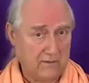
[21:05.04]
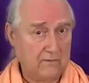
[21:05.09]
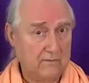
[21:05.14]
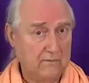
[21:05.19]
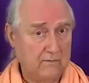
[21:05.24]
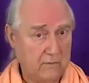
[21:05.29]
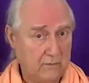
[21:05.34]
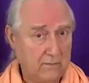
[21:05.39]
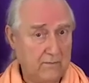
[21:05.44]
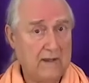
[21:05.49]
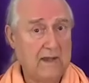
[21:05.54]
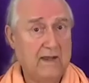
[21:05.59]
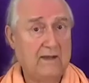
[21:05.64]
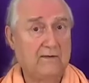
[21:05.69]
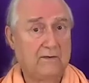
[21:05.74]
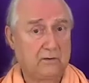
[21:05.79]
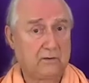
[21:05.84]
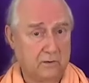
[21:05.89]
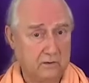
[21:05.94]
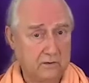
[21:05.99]
of your
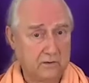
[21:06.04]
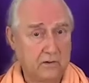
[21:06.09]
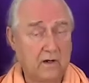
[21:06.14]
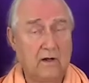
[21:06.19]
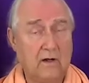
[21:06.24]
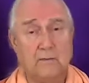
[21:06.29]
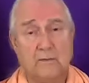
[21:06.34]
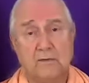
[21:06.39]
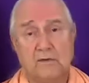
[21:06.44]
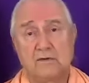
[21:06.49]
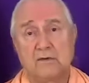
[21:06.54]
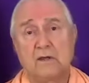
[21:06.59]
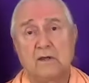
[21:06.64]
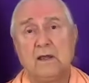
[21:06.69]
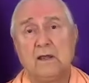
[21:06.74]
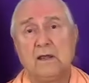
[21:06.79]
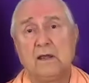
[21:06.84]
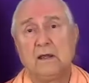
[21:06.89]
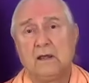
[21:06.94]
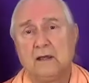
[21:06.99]
past good karmas,
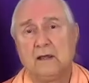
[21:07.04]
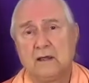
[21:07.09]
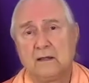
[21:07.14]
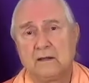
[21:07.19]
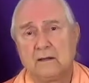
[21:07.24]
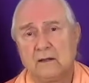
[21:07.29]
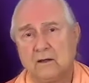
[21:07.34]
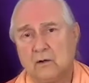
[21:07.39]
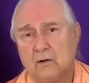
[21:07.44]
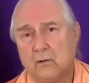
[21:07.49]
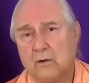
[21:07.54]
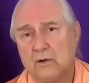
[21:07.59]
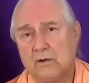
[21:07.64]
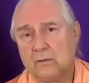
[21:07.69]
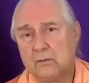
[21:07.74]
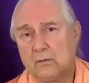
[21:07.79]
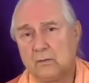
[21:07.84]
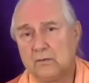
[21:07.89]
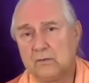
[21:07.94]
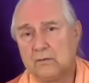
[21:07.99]
then you want to
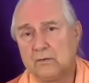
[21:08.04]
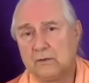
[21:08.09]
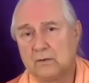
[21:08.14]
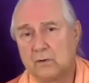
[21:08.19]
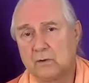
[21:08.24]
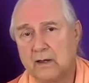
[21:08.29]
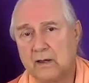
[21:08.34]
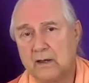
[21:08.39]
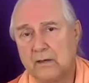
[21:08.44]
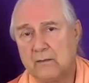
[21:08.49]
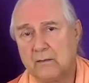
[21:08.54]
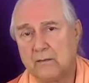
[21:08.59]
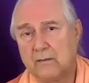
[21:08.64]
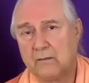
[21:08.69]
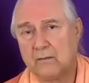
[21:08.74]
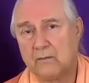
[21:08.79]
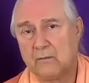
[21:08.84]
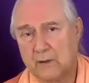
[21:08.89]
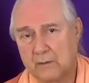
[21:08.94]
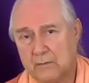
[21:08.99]
move to try and
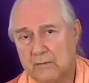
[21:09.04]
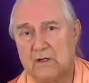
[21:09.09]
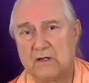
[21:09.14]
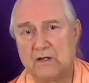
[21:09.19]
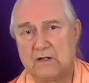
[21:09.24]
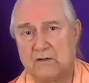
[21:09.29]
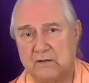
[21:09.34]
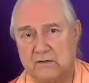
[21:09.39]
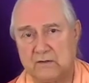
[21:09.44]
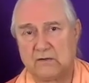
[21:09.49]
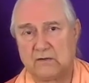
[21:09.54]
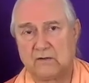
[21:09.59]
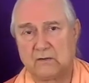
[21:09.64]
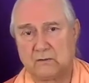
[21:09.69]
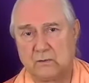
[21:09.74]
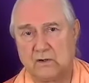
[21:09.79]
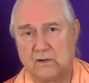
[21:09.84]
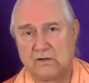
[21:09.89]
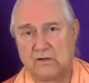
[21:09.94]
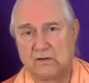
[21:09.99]
remedy this
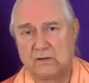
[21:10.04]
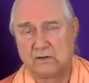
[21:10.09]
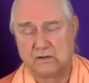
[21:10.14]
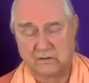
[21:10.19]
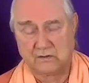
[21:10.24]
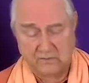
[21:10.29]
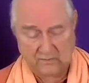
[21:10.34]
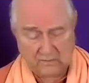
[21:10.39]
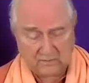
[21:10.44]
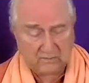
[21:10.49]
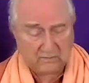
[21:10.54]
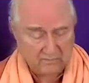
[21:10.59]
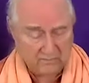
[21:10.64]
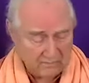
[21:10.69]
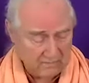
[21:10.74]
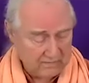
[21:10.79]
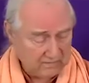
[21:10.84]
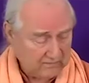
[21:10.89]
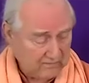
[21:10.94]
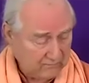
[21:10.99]
situation. So
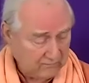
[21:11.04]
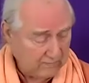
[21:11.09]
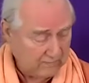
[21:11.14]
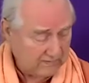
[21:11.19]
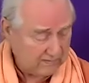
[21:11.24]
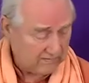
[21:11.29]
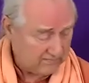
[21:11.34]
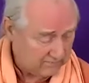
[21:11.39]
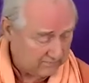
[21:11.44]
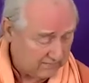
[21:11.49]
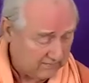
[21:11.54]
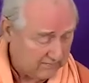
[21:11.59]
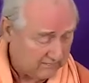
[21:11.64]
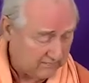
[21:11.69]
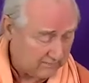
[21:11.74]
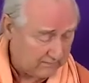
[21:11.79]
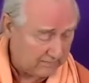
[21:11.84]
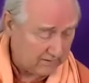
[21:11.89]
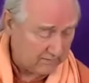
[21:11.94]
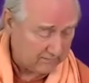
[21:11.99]
this is what he says
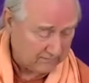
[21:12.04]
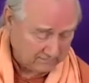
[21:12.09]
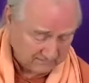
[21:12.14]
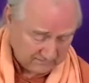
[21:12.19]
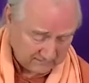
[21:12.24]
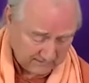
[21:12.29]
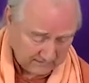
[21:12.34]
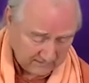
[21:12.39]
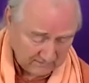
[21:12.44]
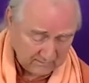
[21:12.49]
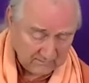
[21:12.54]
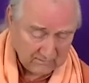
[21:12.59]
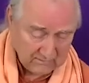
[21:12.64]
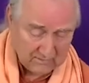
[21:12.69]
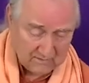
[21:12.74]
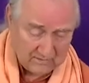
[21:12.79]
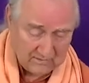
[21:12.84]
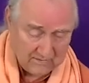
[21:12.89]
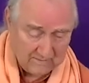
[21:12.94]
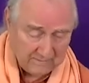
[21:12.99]
about desires,
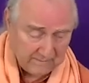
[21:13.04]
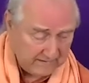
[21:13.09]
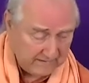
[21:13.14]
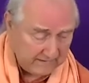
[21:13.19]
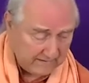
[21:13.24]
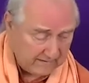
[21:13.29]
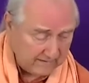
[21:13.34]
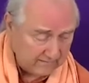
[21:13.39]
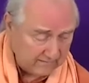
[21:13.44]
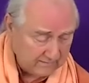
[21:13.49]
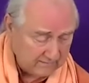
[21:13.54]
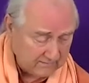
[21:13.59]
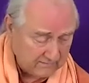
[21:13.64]
and